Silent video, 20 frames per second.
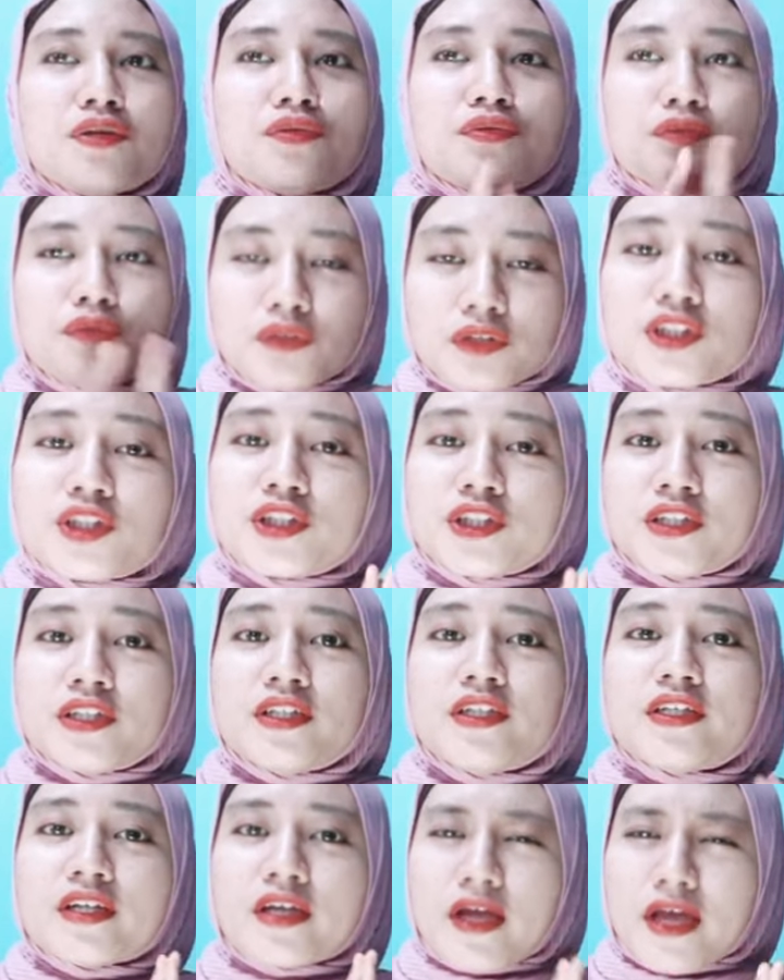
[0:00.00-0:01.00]
do not treat
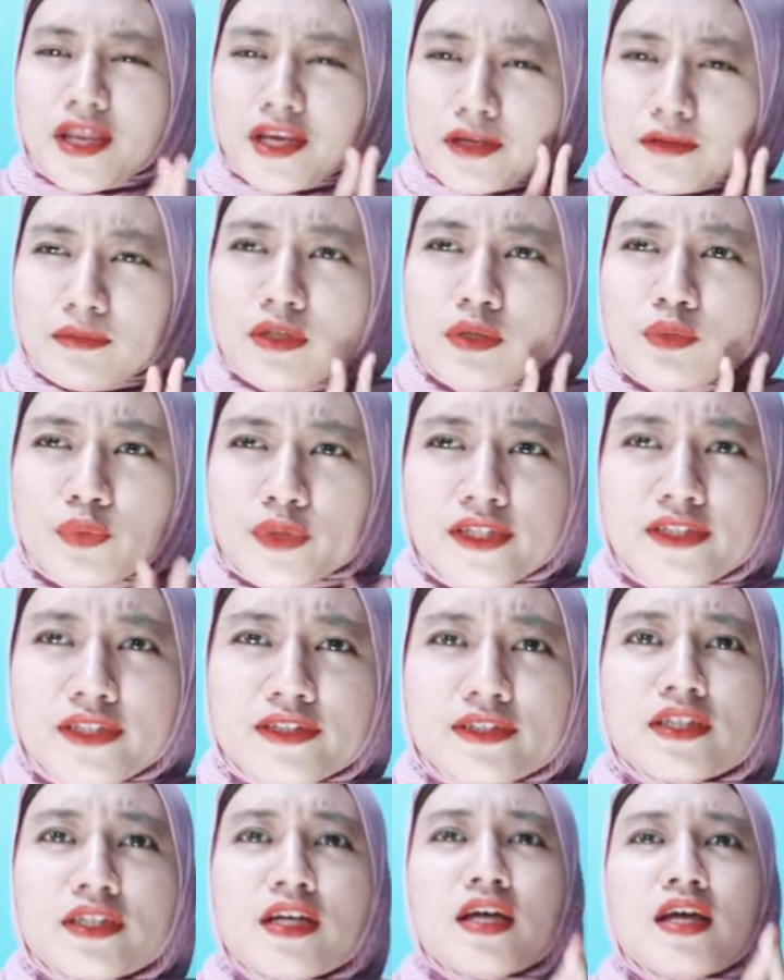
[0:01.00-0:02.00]
their animal waste,